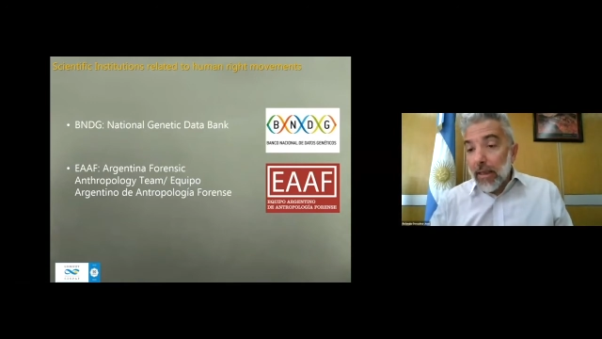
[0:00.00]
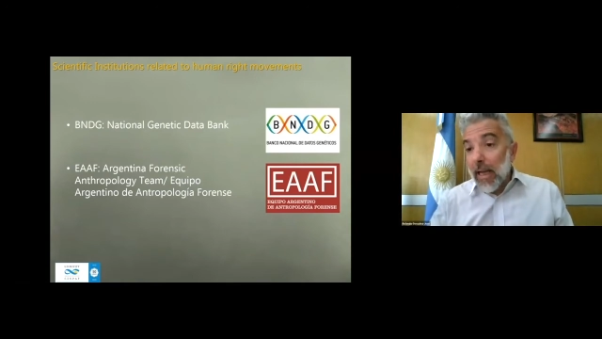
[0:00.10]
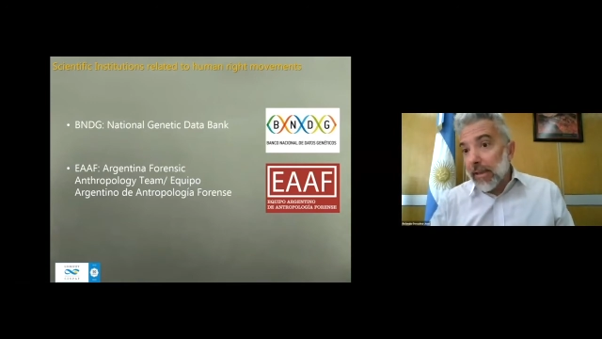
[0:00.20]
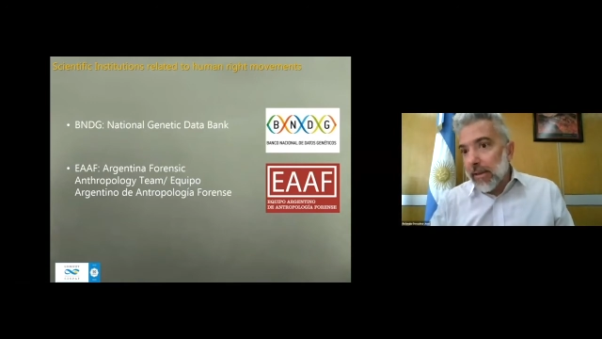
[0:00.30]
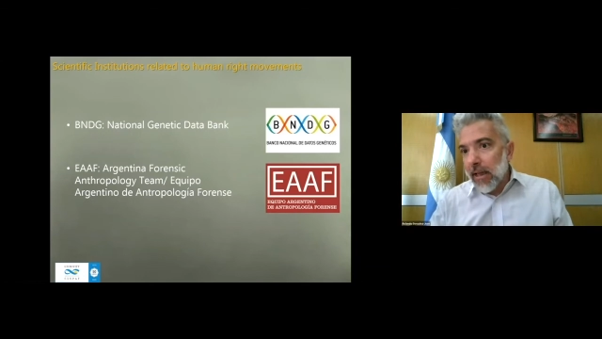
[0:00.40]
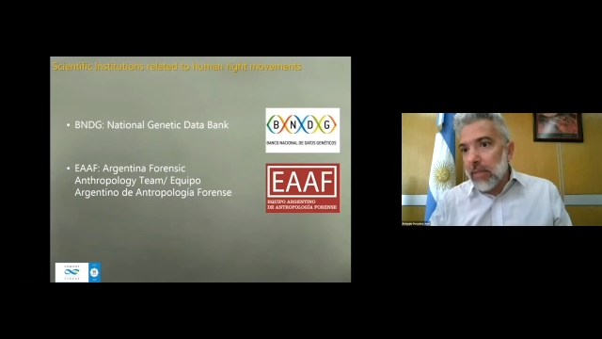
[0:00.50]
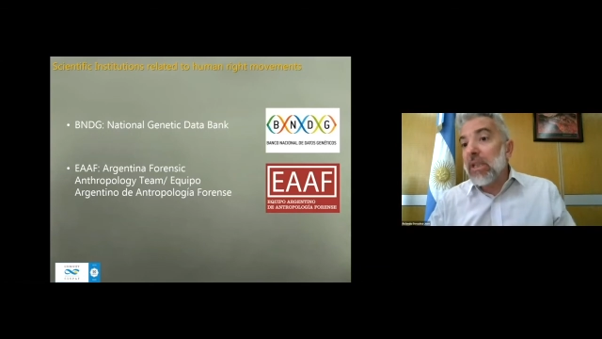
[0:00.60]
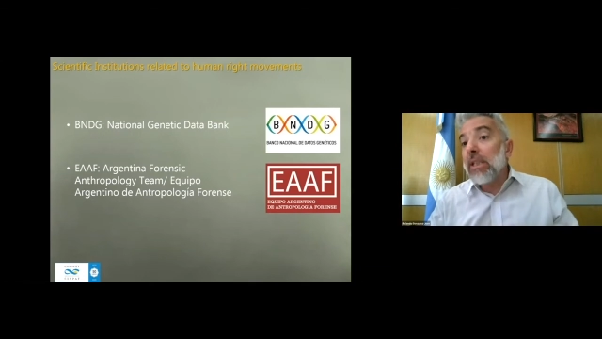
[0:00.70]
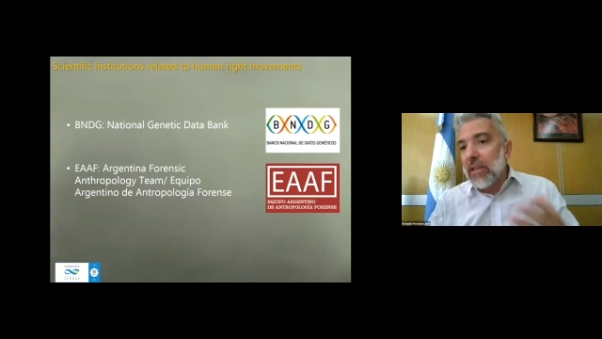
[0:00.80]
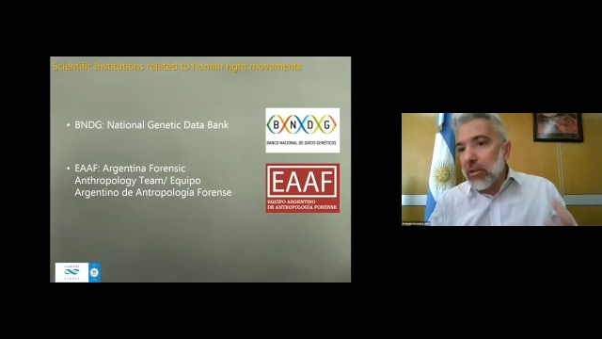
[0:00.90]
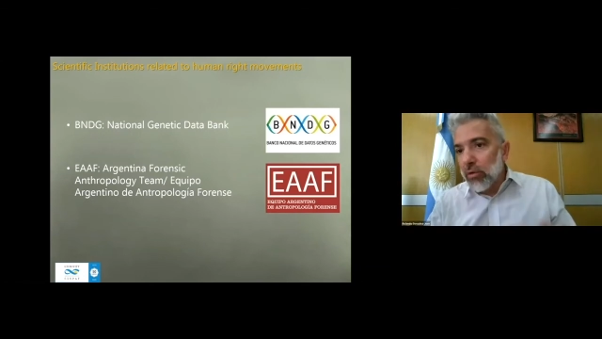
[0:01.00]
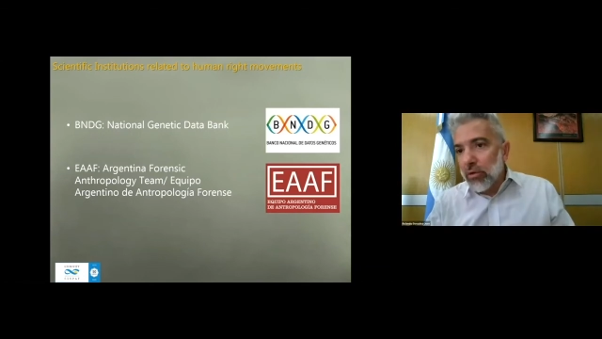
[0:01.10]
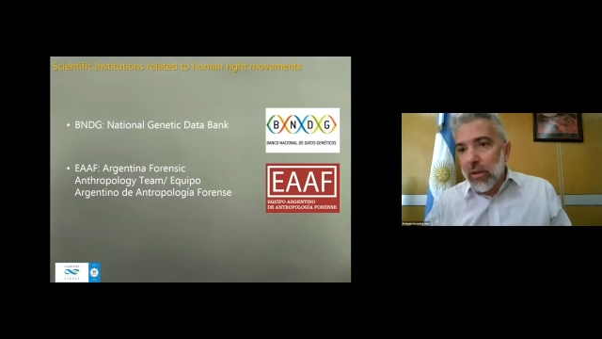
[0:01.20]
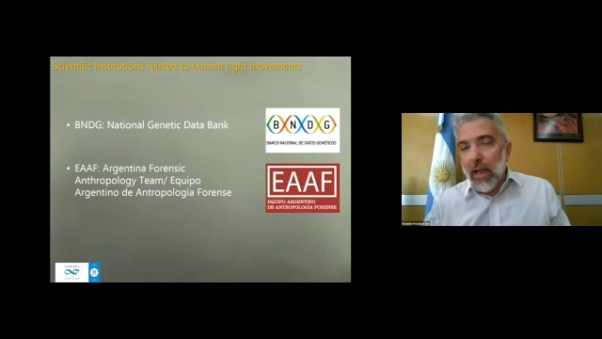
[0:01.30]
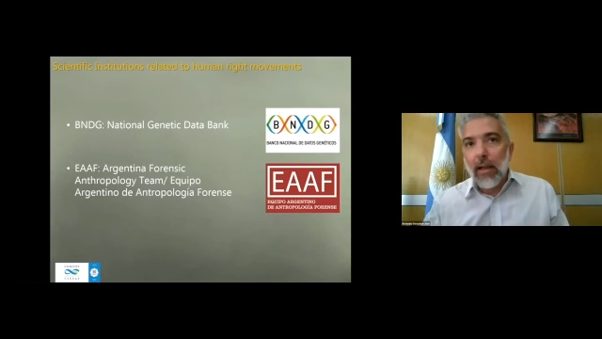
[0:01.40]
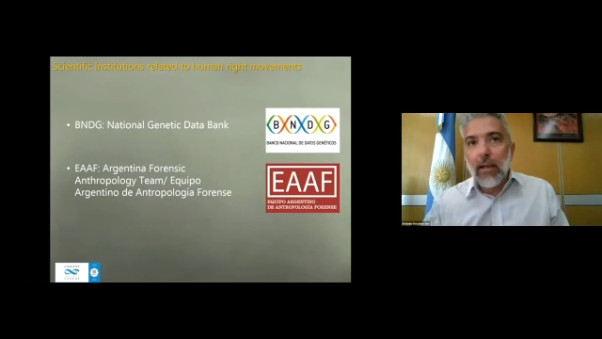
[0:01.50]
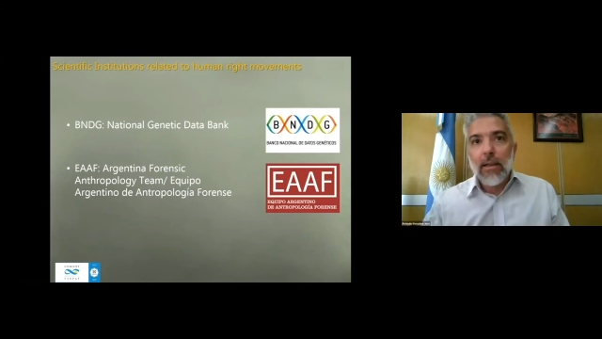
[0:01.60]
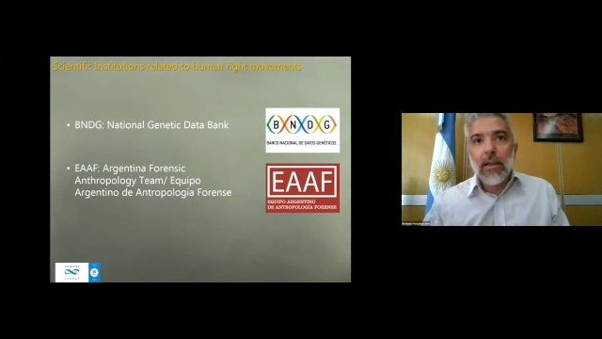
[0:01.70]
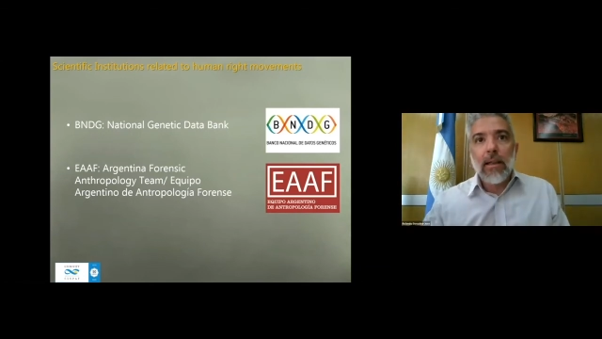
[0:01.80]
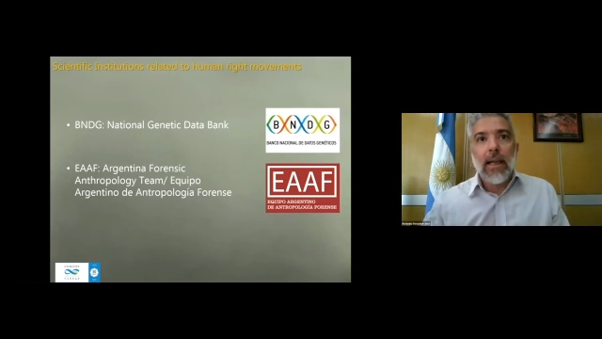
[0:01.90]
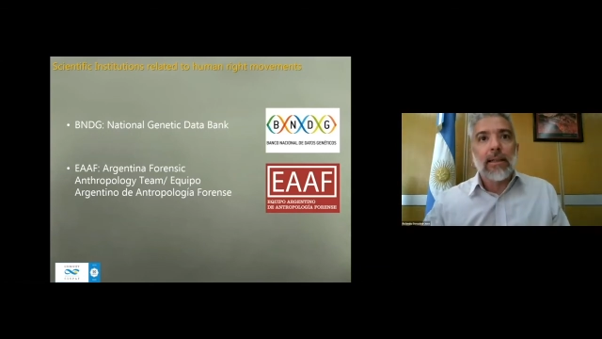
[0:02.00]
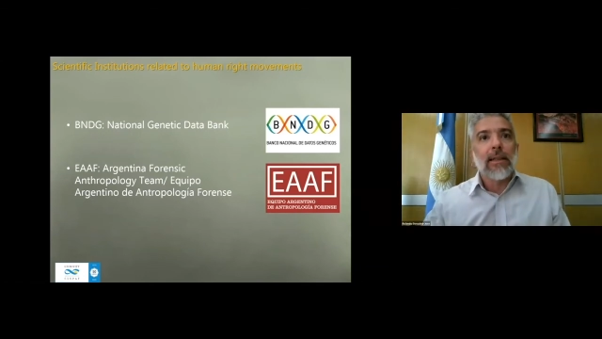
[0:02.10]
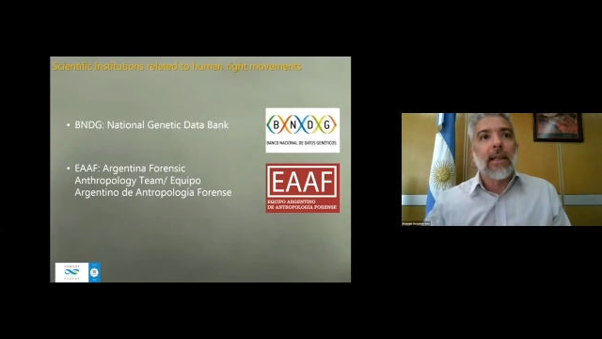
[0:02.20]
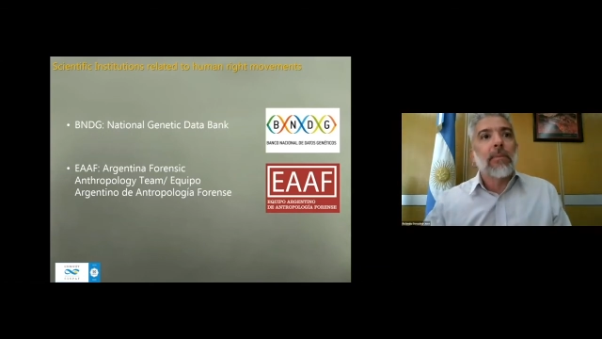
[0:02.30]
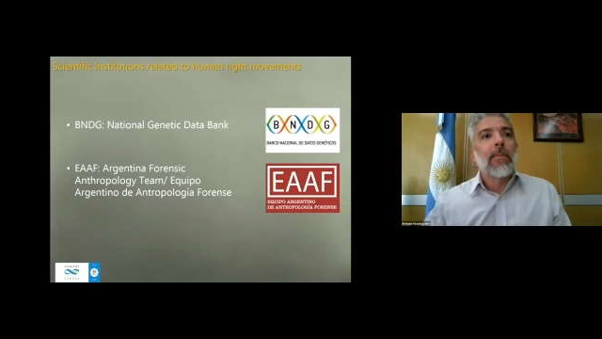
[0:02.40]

landscape, institutional landscape.